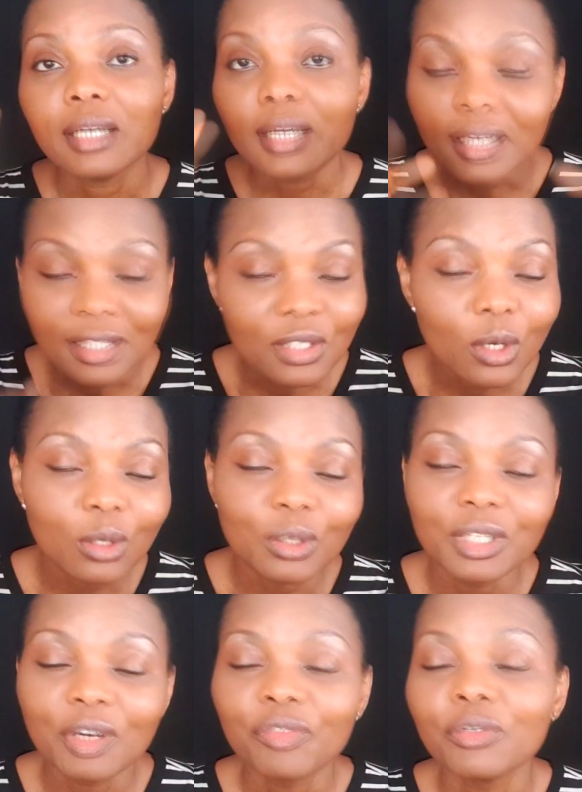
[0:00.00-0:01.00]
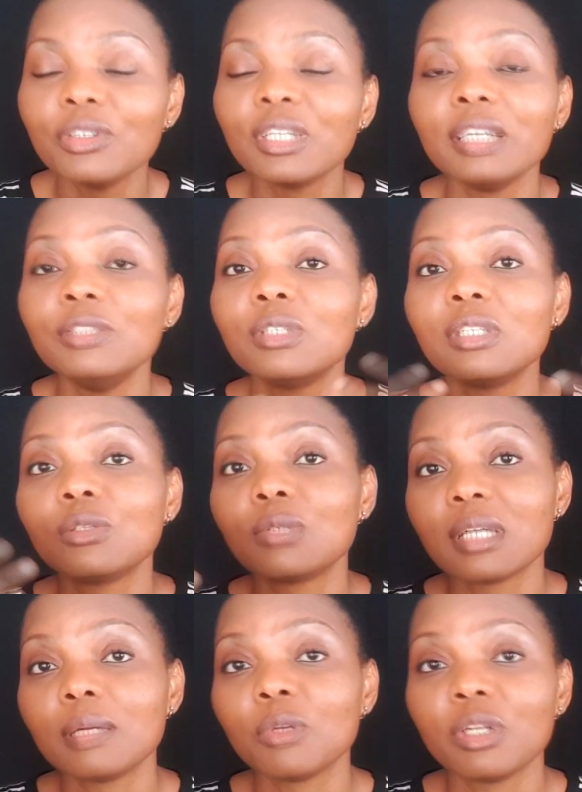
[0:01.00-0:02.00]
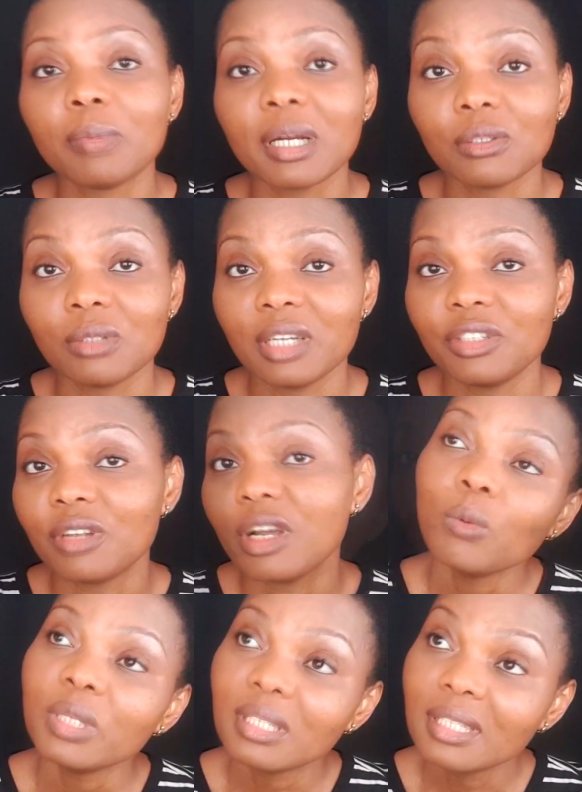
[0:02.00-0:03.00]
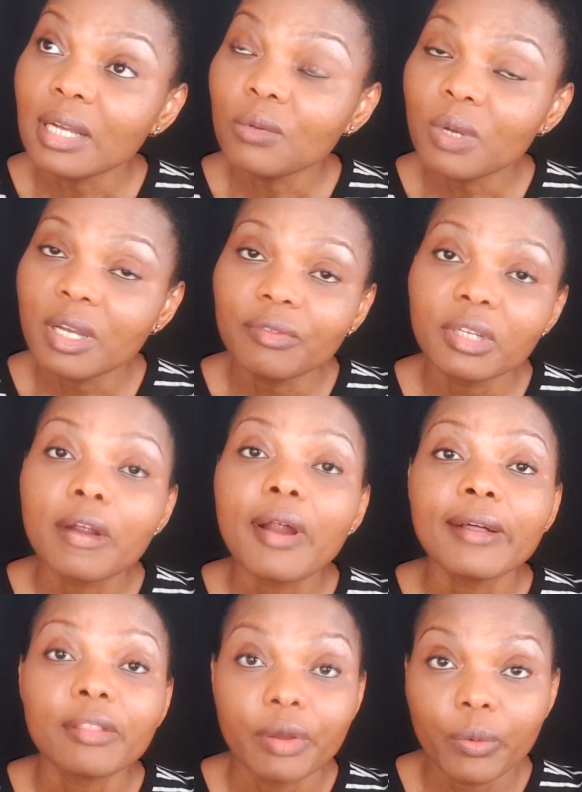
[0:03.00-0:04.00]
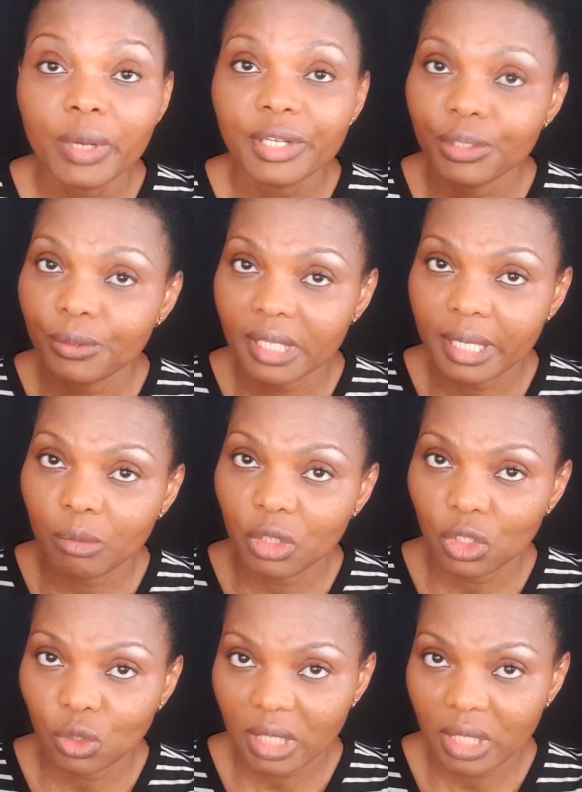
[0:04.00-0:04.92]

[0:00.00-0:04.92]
install on your phone and use it to send money back to Nigeria. With Sendwave, there are 3 ways to send money to